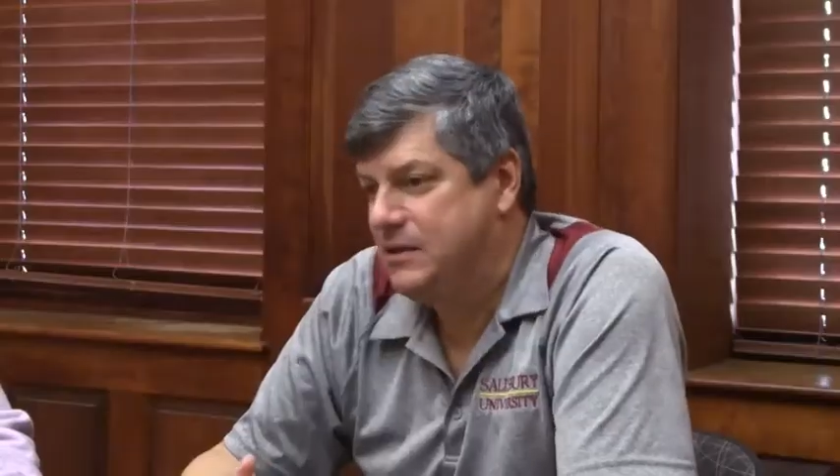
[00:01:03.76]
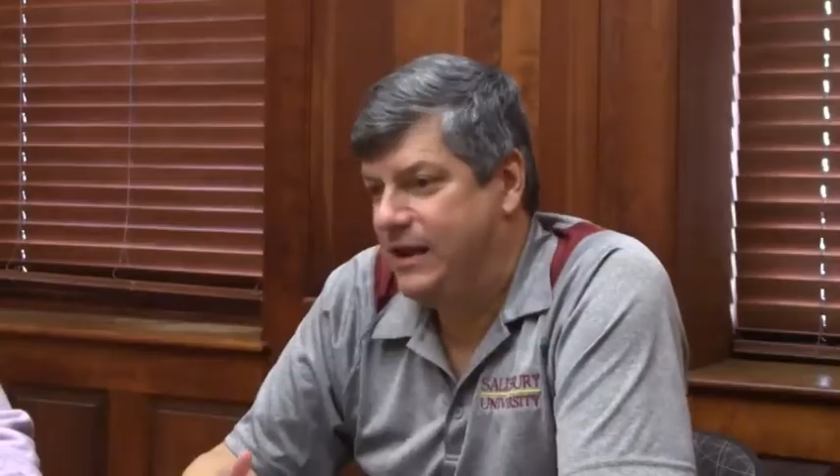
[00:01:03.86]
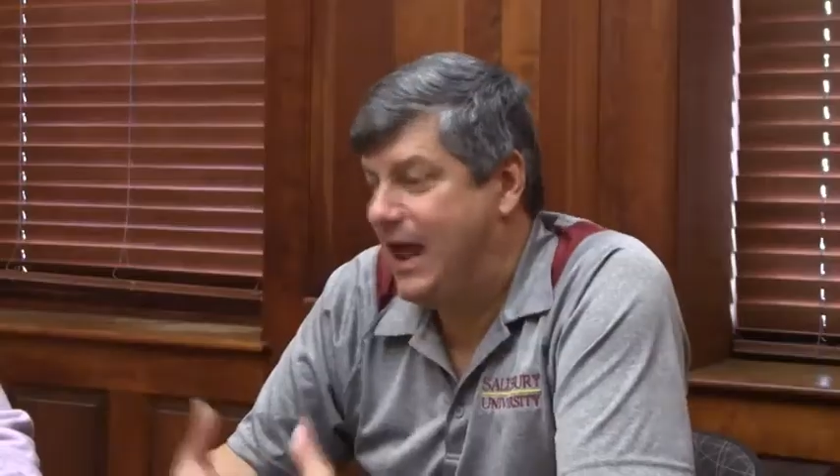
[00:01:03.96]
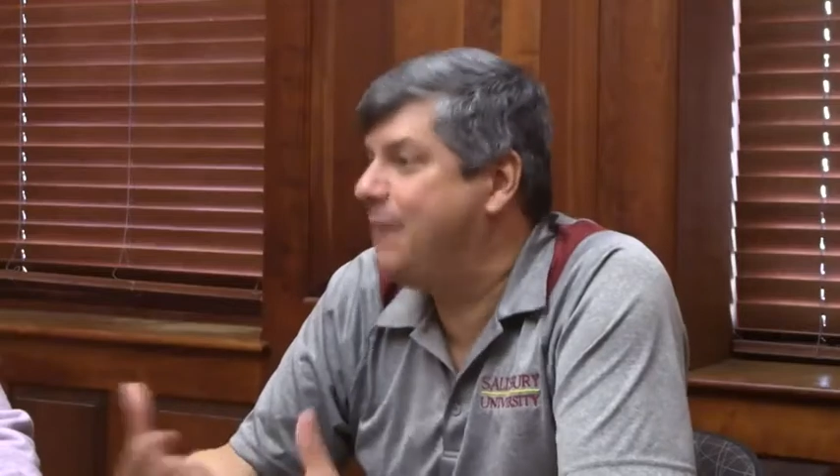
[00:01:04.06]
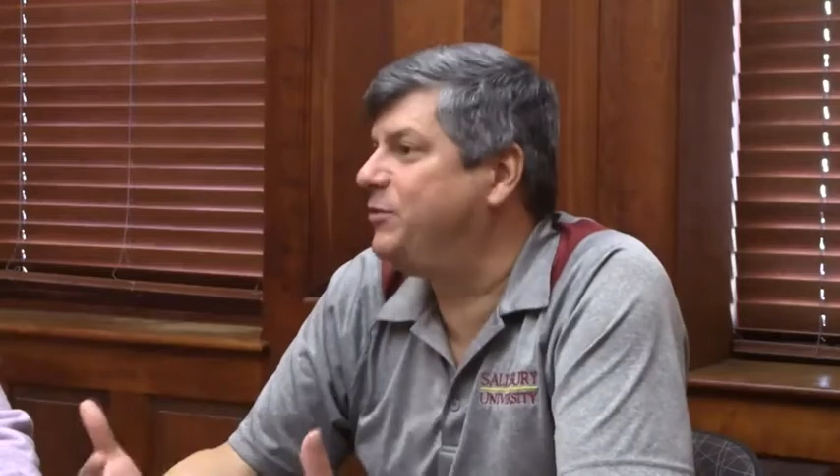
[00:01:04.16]

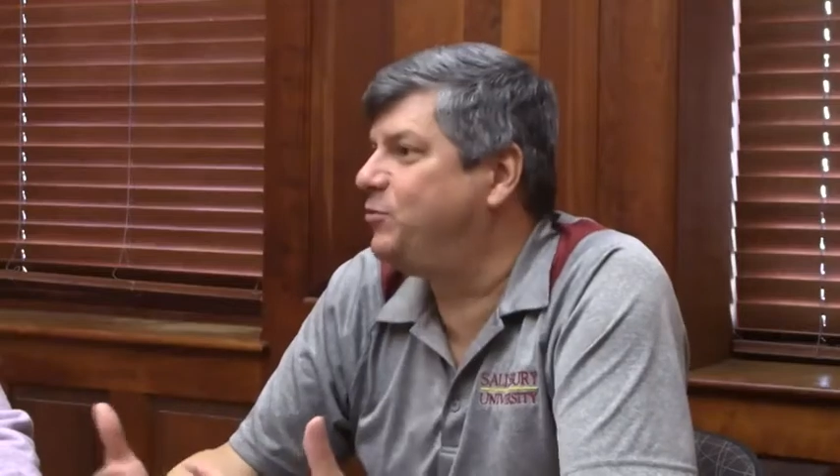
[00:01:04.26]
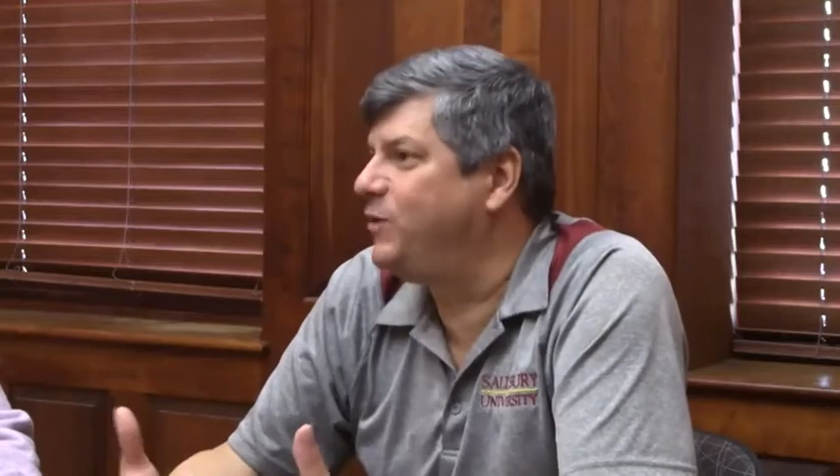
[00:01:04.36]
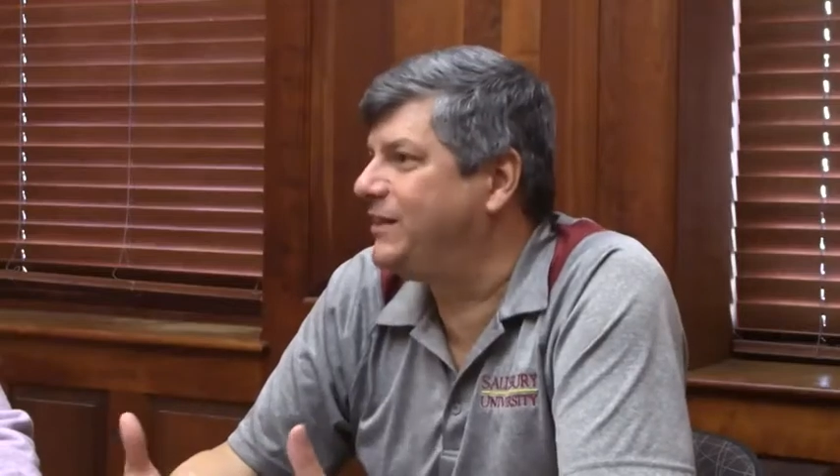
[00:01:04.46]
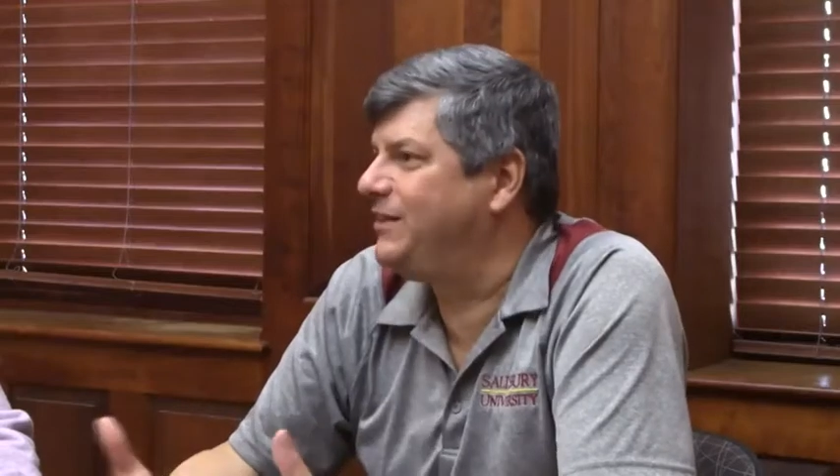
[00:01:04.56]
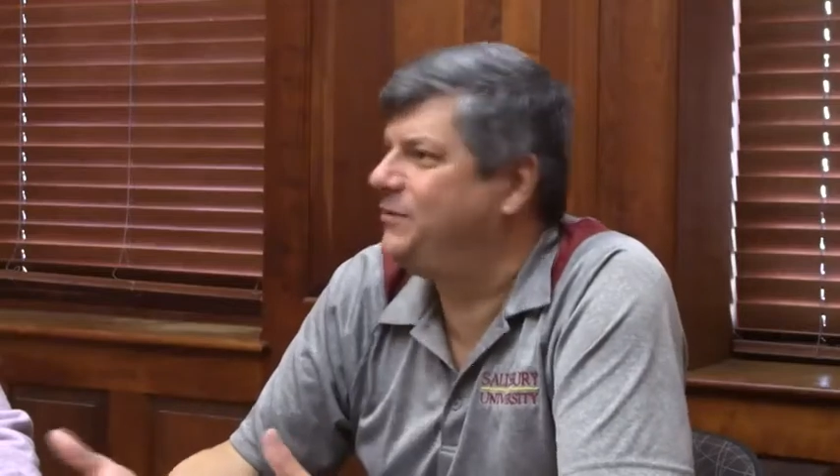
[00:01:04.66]
it happened
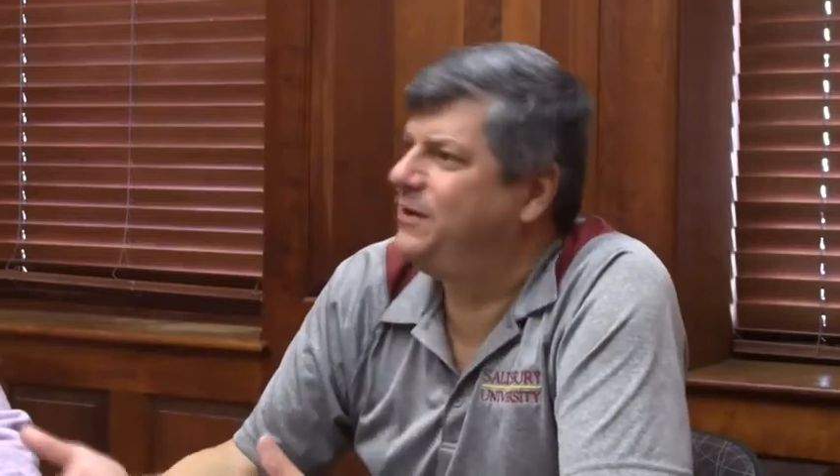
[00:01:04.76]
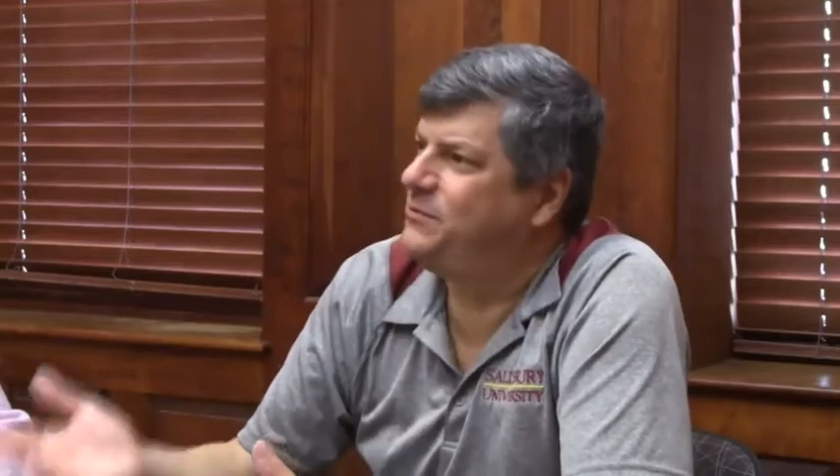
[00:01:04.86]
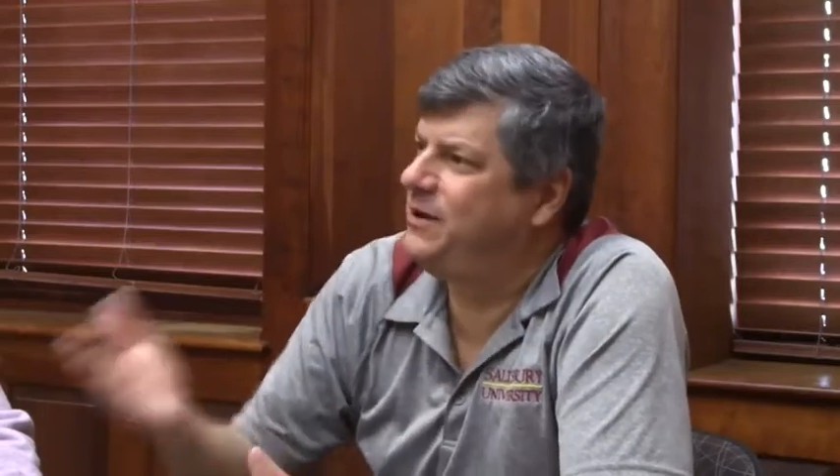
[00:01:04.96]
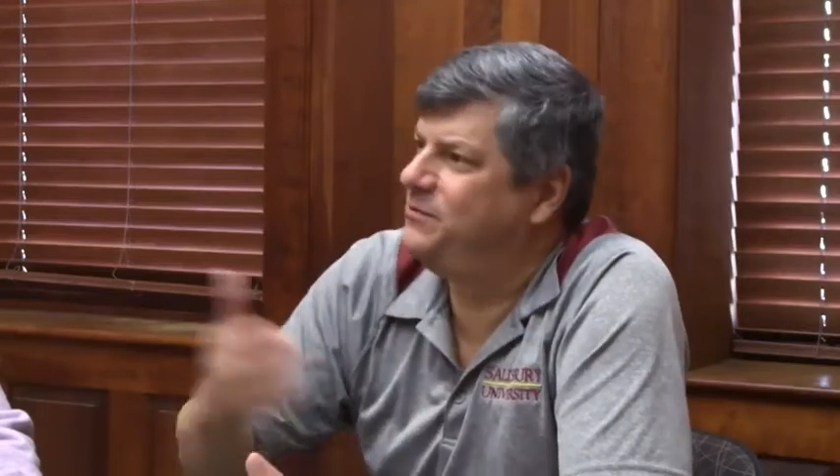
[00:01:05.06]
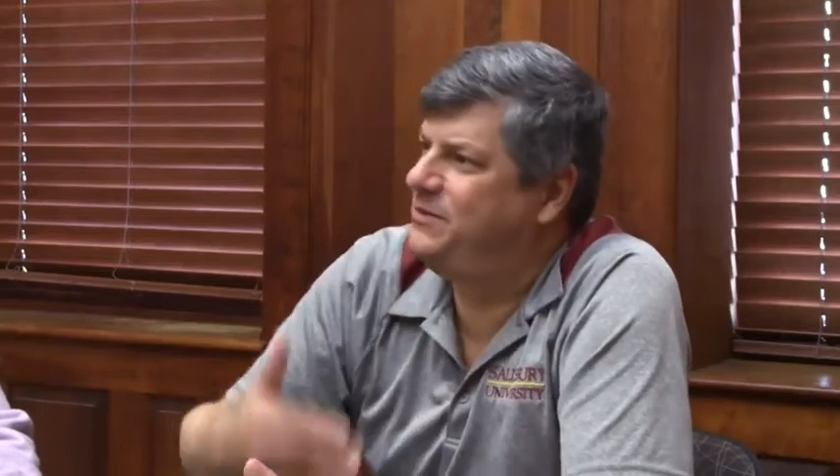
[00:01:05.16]
quickly. When
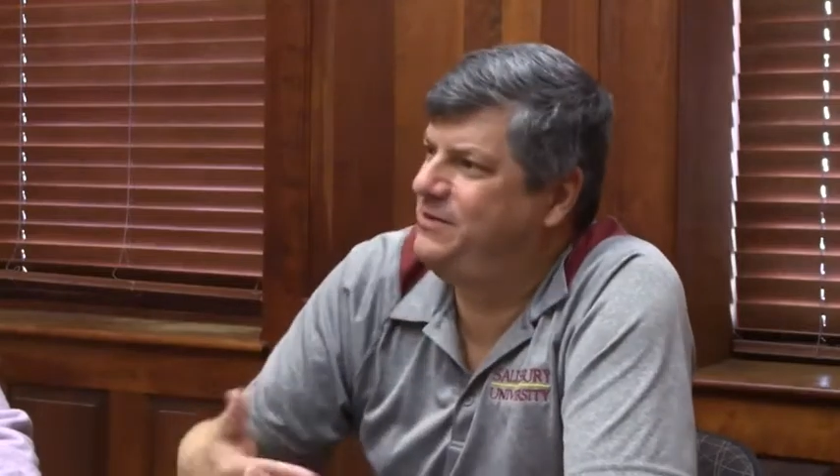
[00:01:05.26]
I